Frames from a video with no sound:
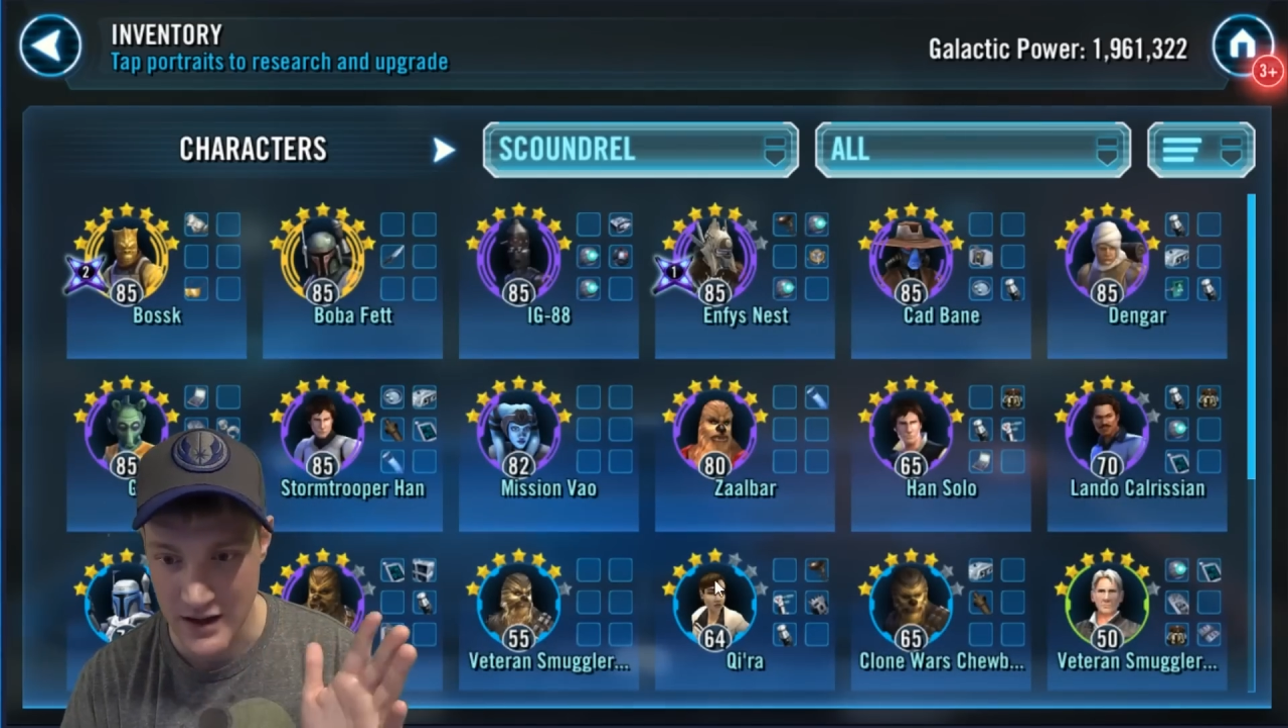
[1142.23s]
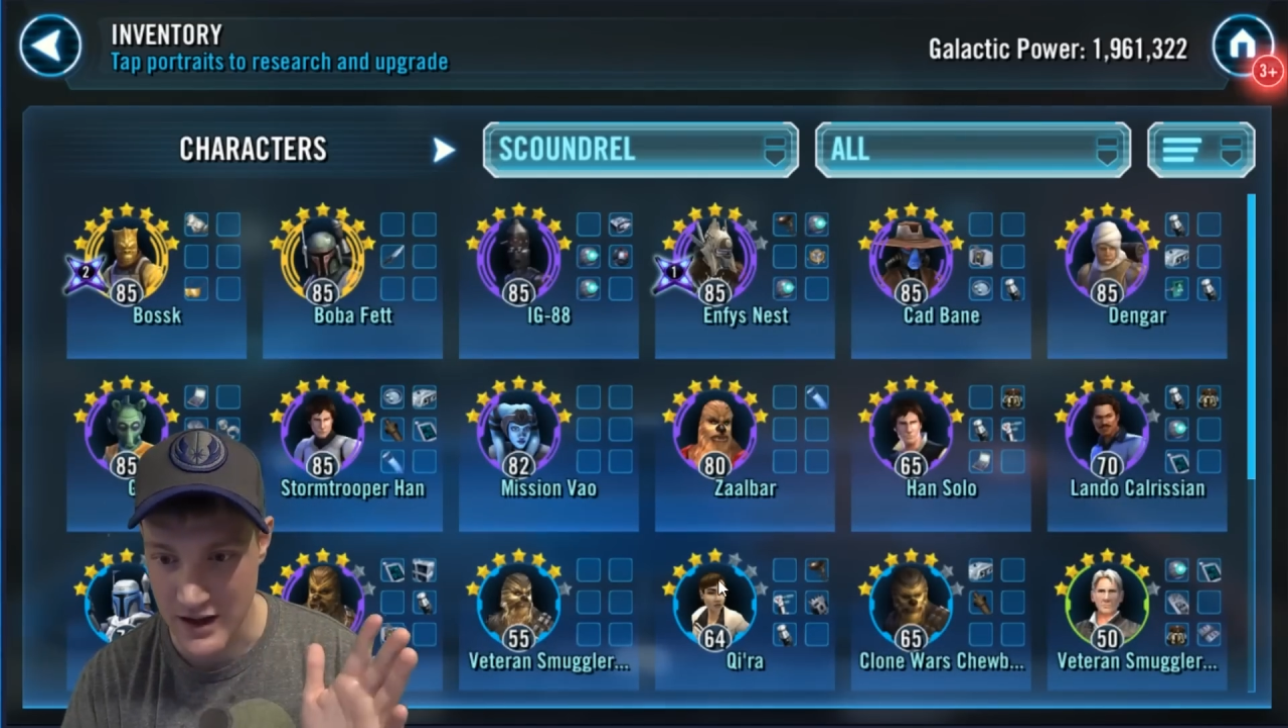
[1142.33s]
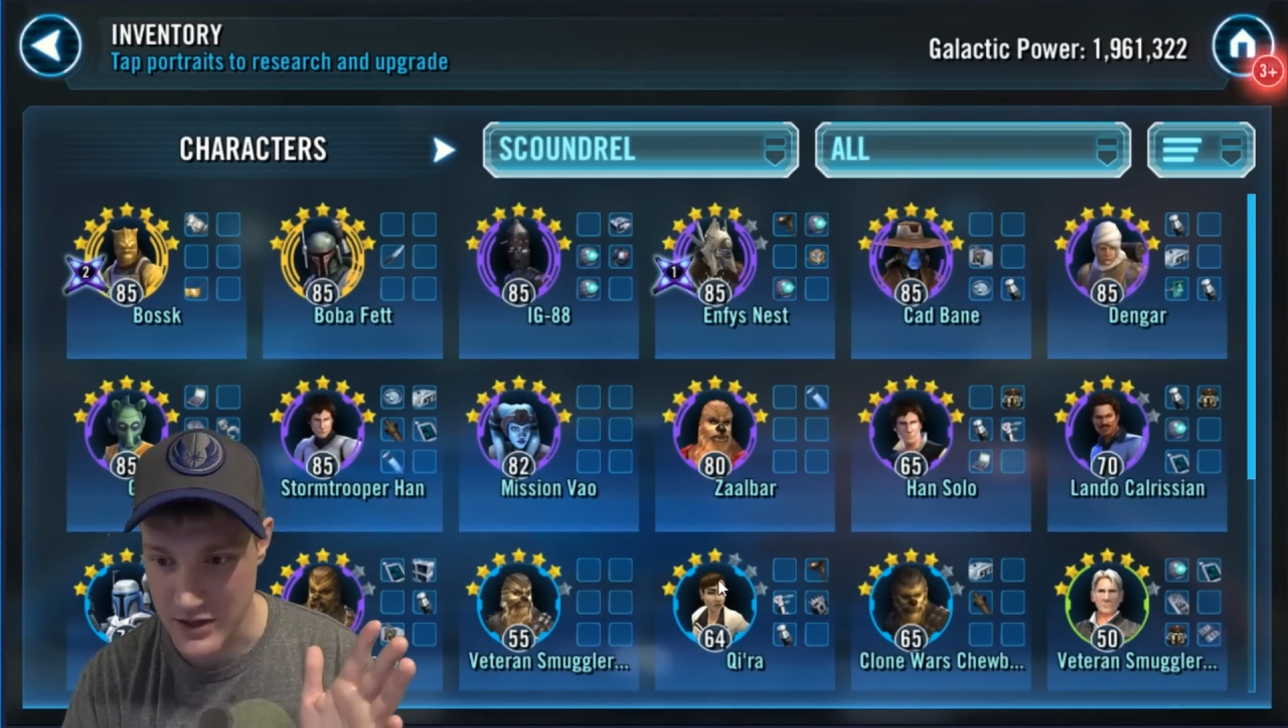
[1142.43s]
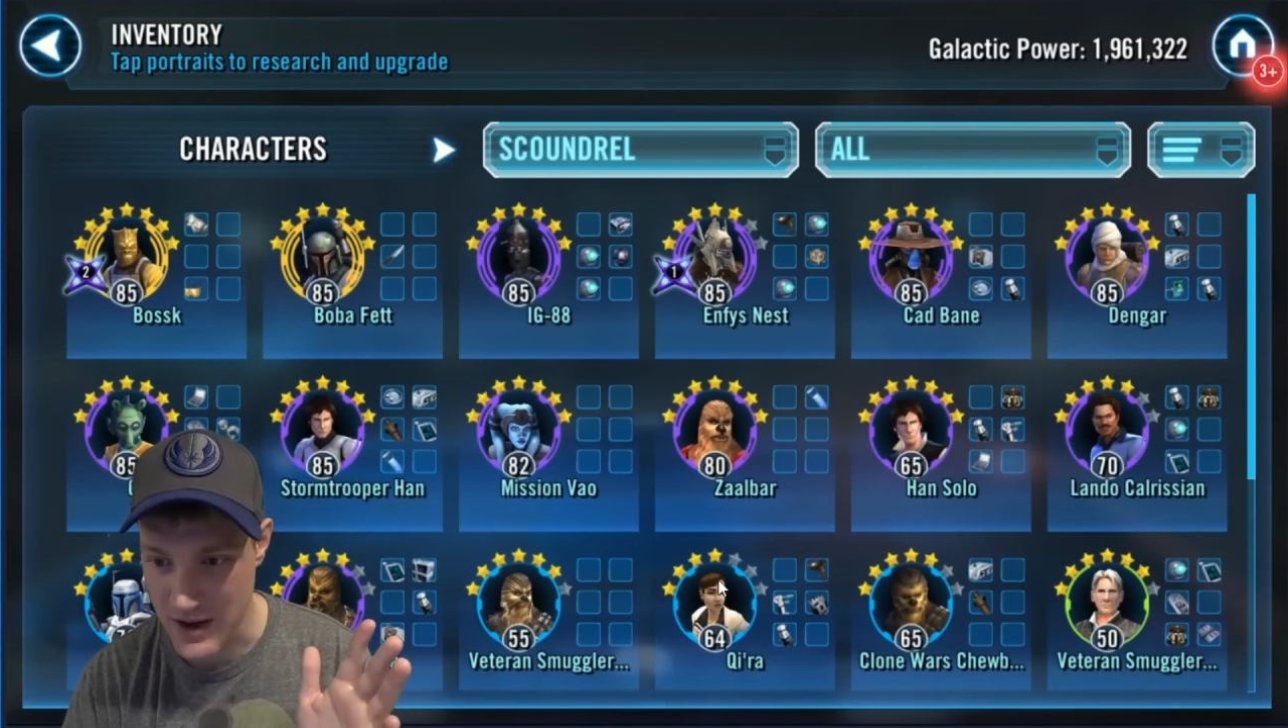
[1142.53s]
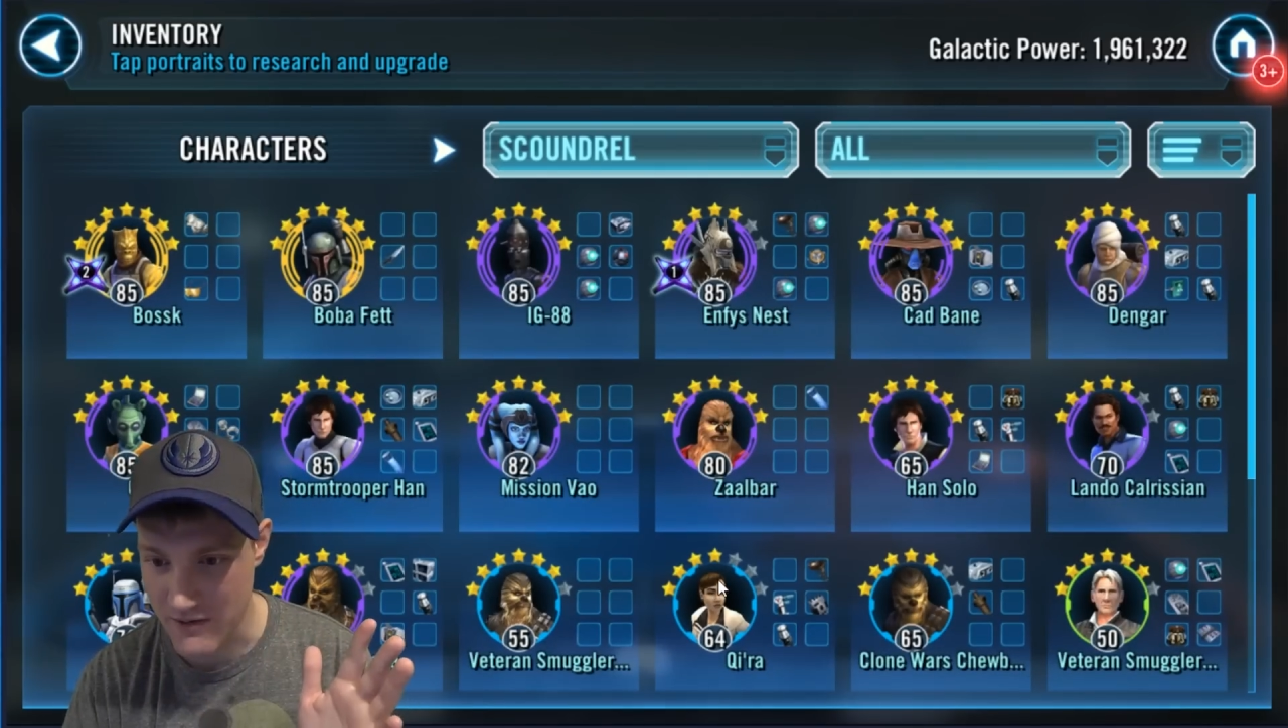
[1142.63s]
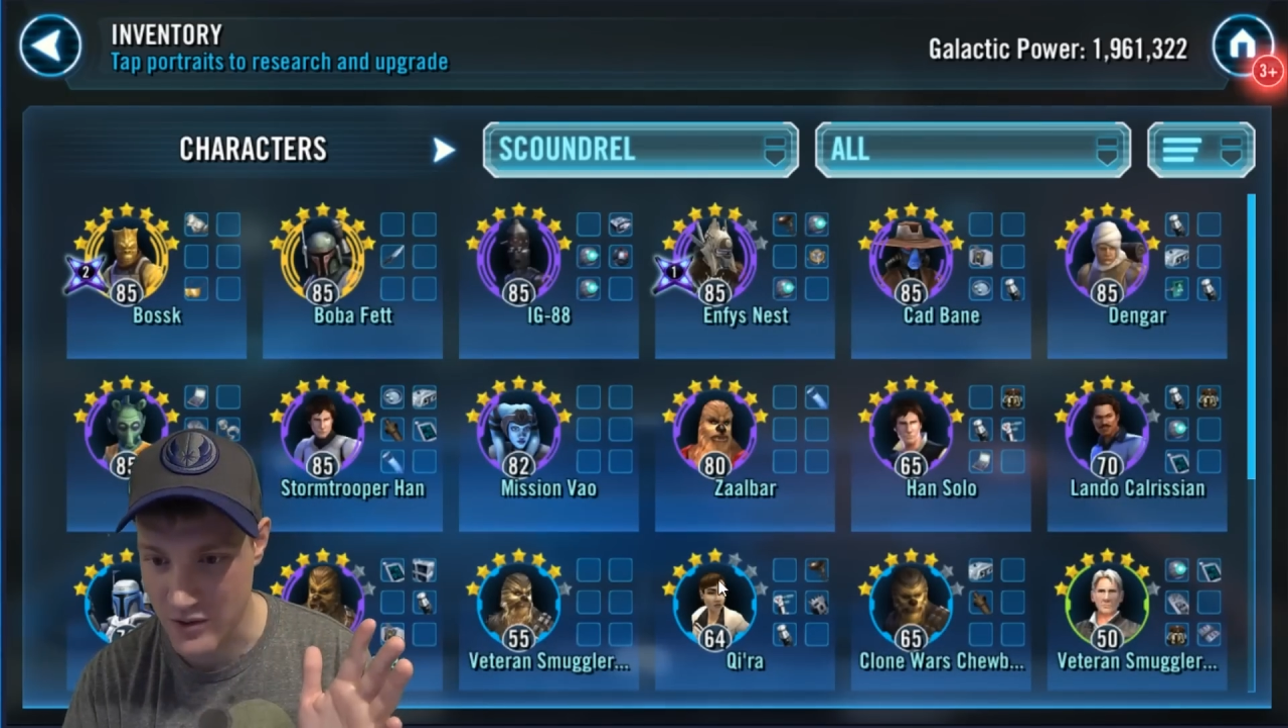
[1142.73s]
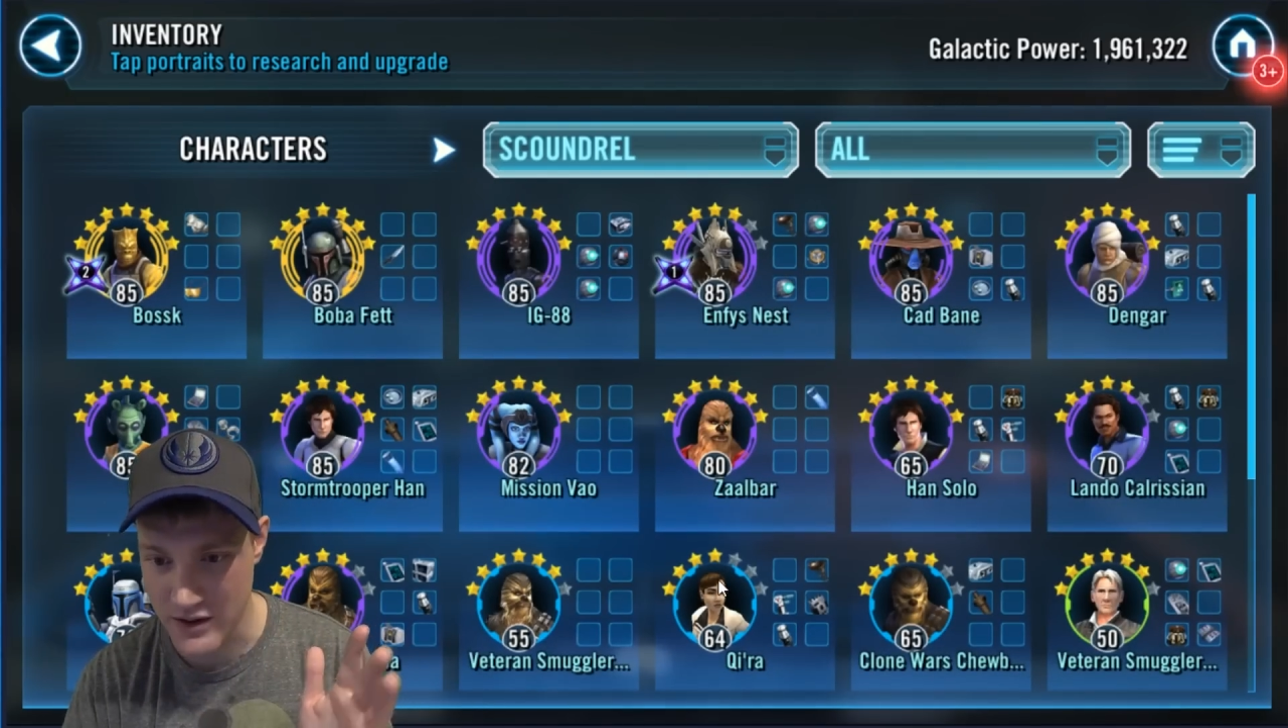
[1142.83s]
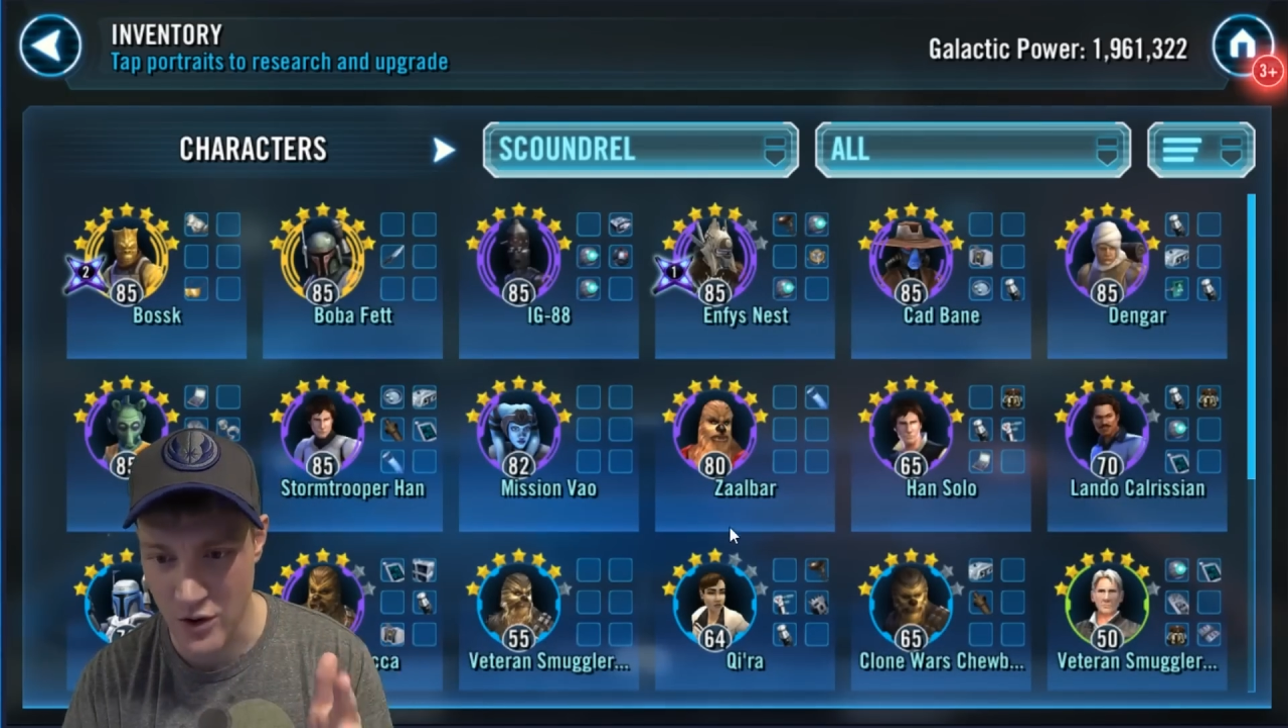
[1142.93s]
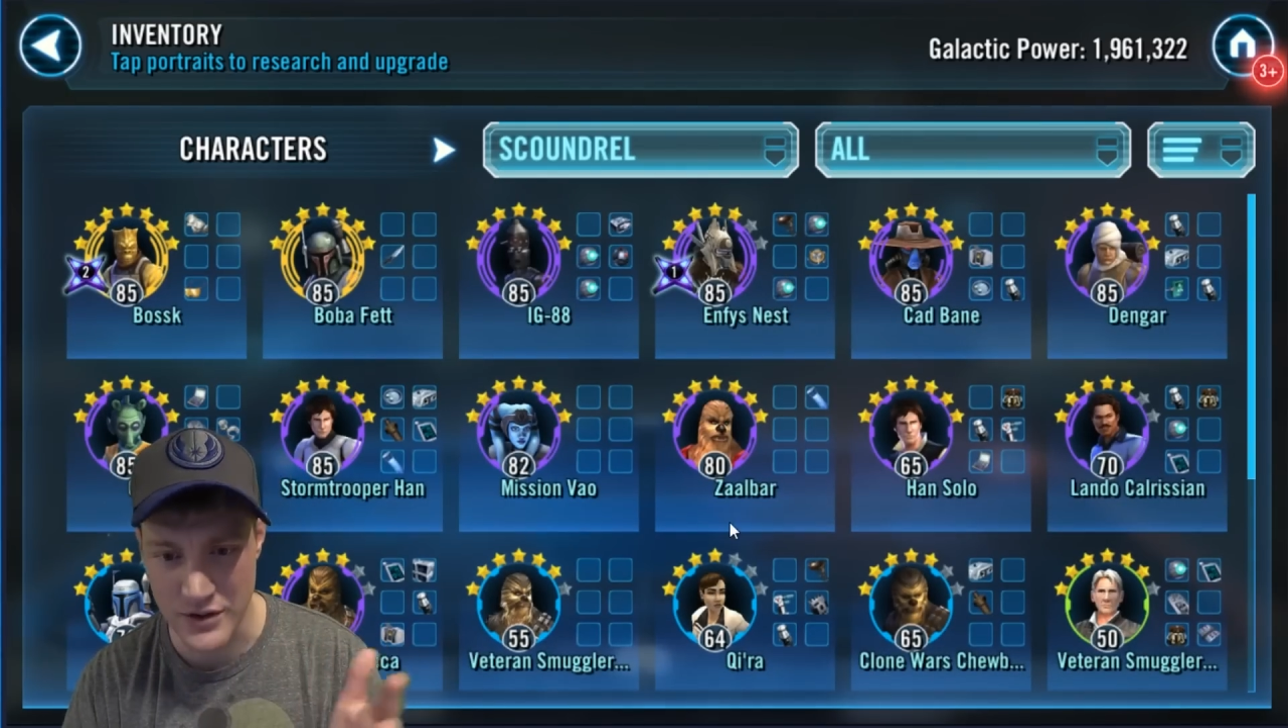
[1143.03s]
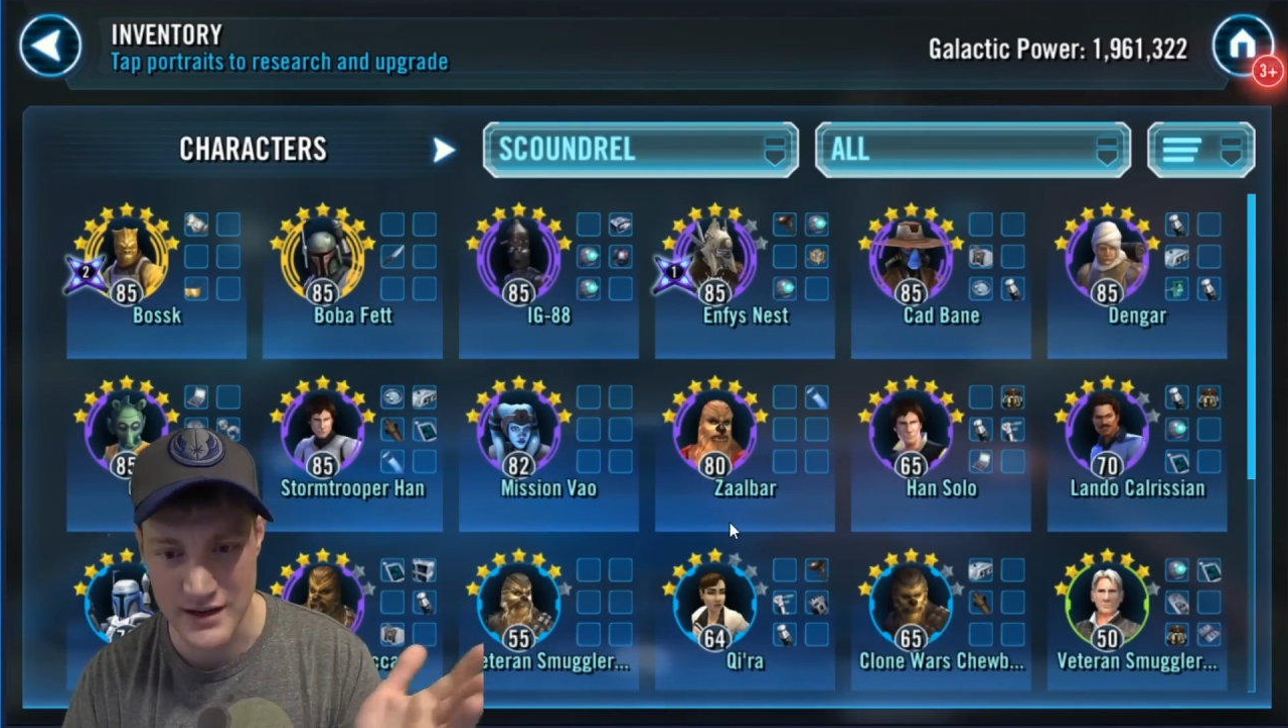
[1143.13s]
Uh, you have,
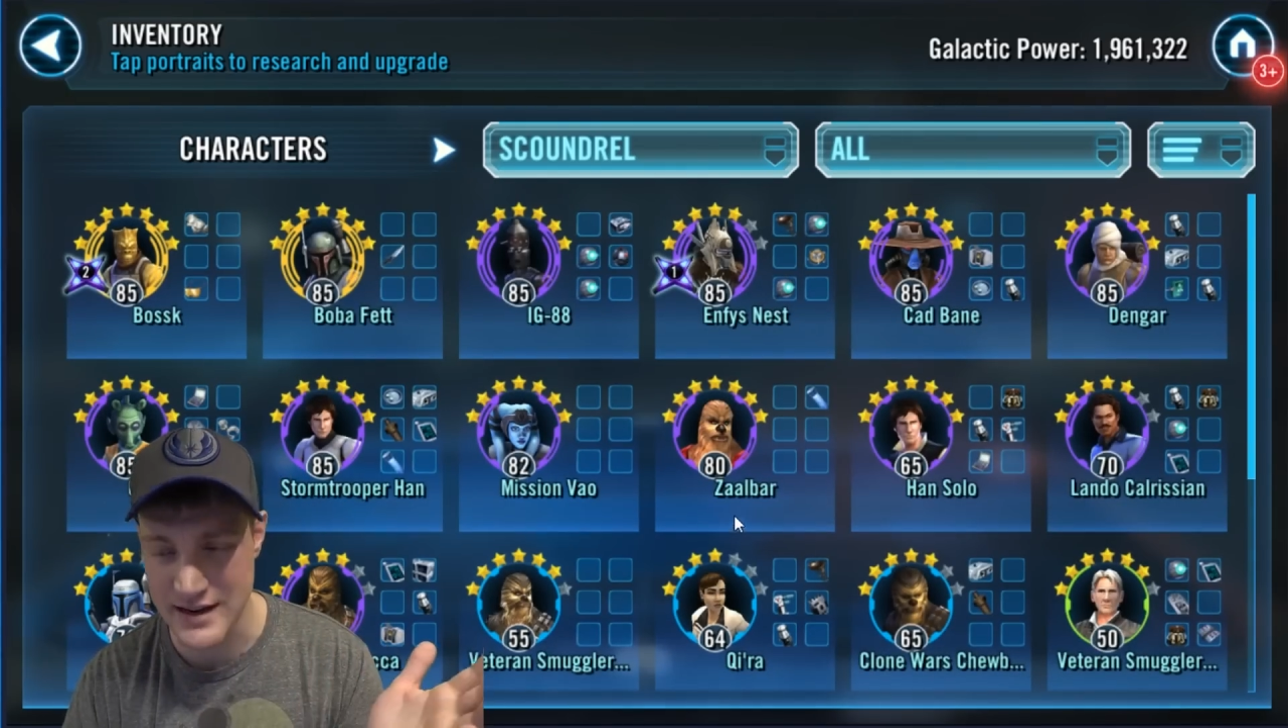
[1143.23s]
oh, you,